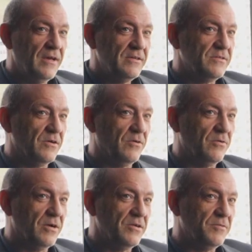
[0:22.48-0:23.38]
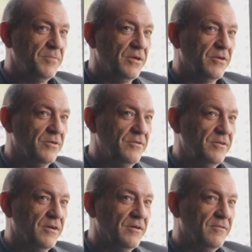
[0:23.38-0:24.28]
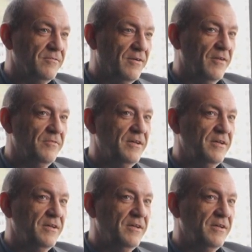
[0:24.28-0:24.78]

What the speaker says: So should be a good 5,